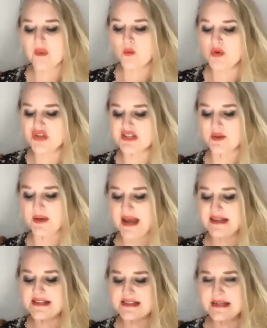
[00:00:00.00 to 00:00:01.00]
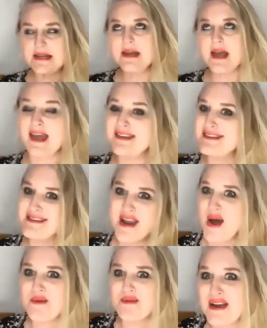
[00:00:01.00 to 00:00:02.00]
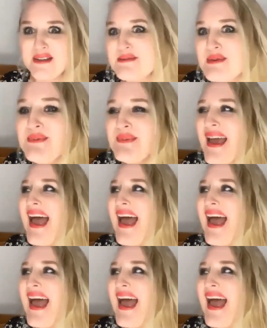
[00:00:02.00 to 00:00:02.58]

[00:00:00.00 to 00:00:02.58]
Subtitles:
which is on Etsy and now available.